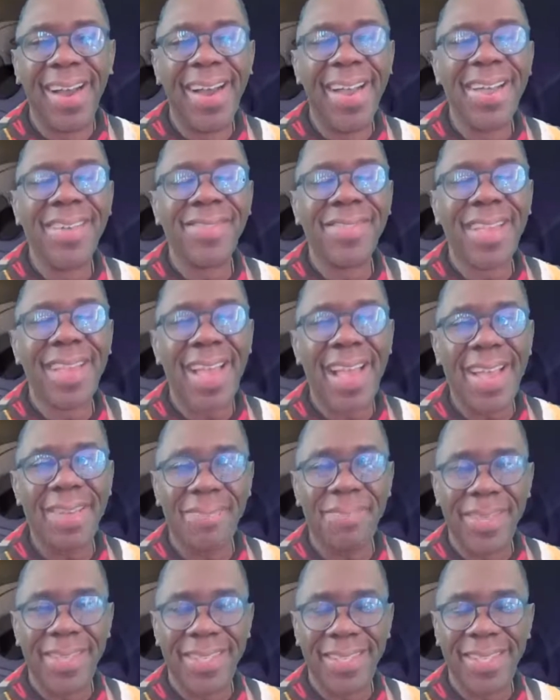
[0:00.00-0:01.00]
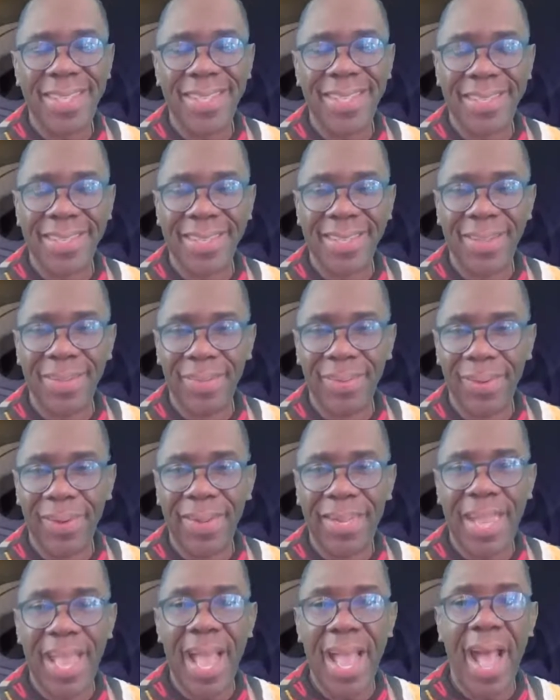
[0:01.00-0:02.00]
I am the happiest teacher in the
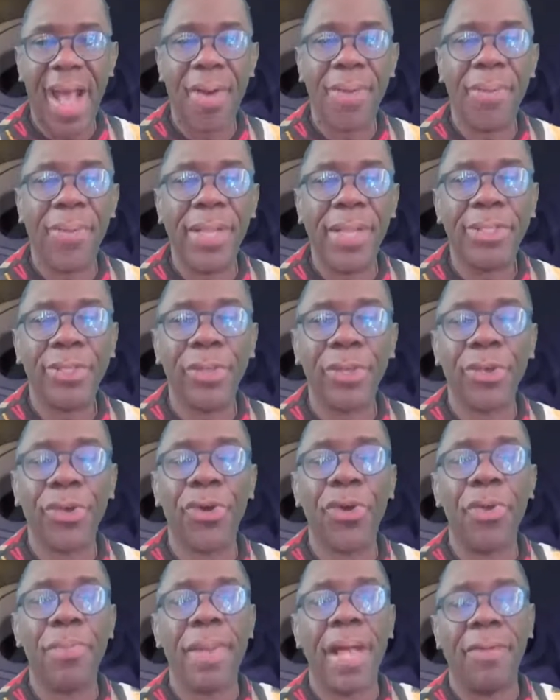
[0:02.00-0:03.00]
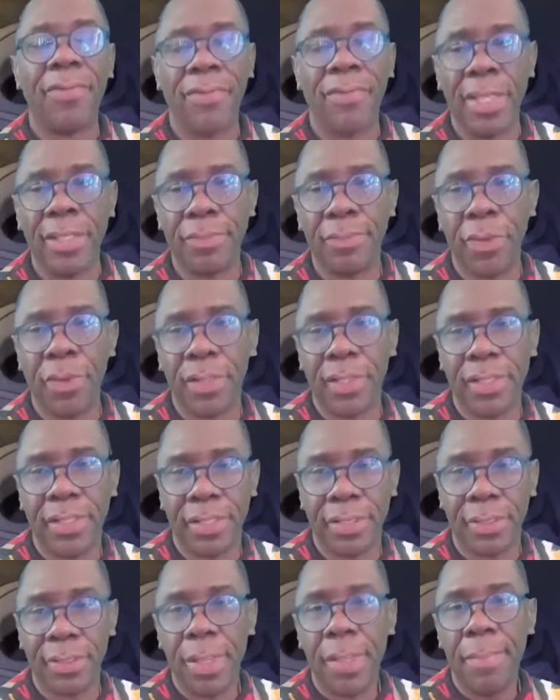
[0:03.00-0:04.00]
world. Now, I want you to go on my
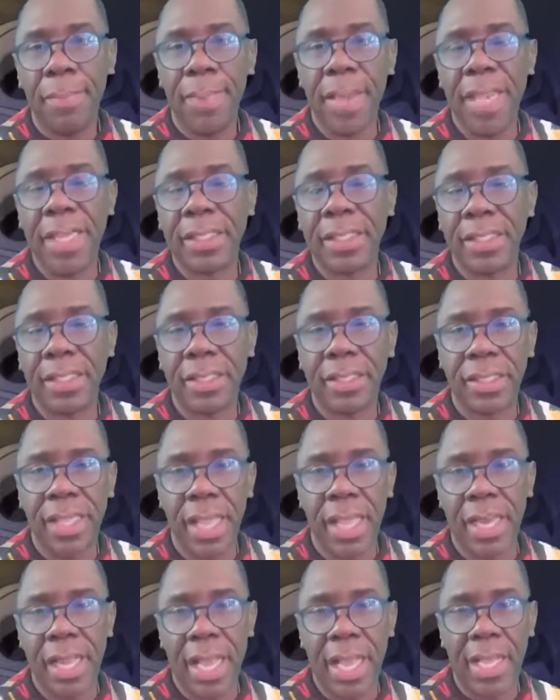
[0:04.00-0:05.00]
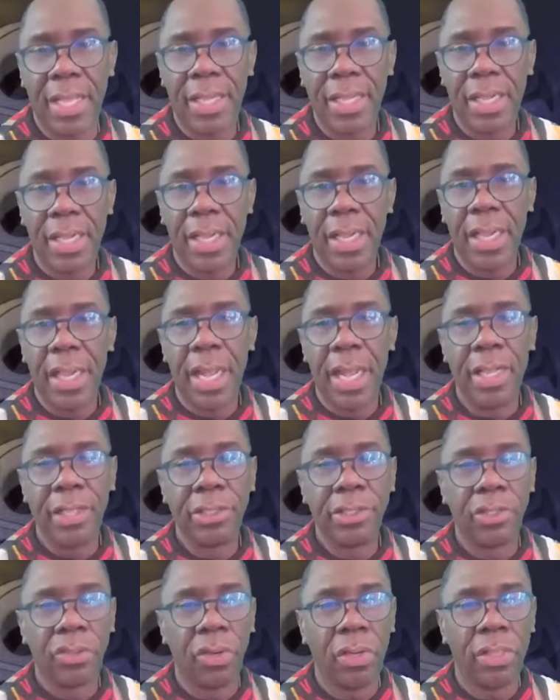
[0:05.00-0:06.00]
Facebook page and say that.
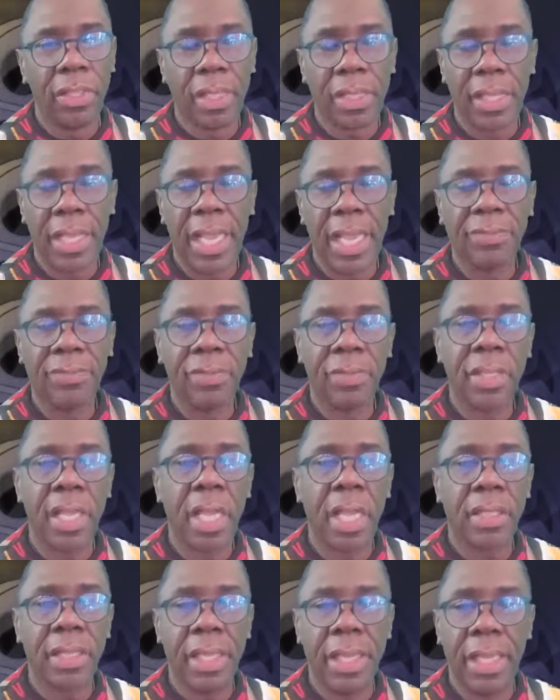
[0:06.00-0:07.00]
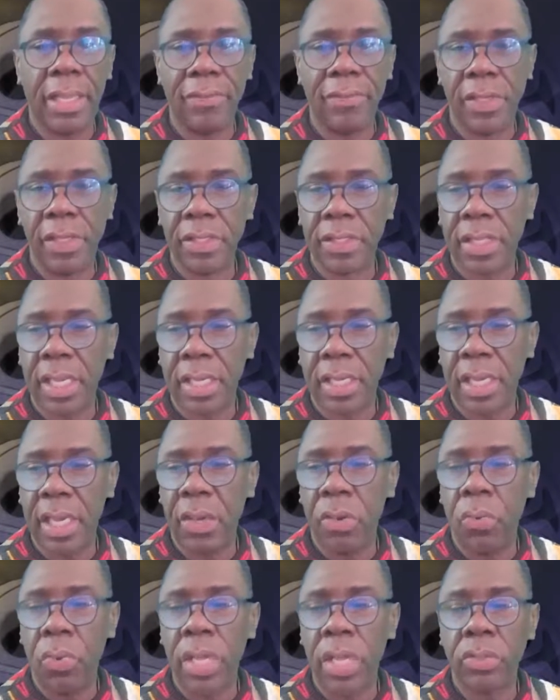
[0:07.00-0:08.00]
I enjoyed the class from Dr. Evans. I
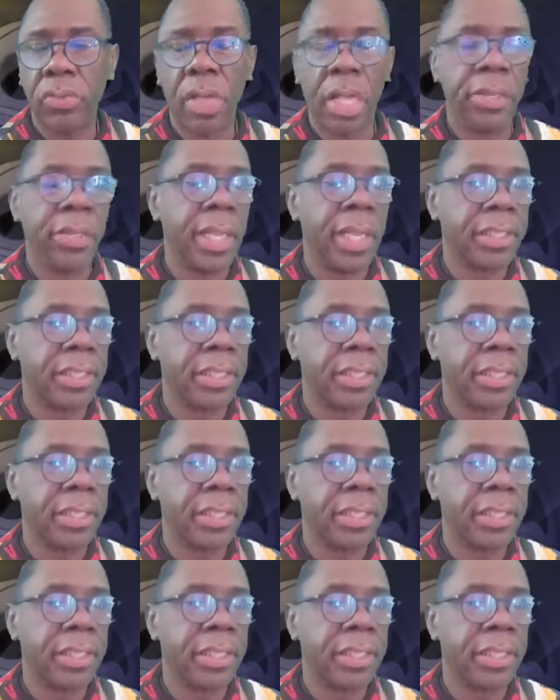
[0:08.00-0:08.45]
can't wait till our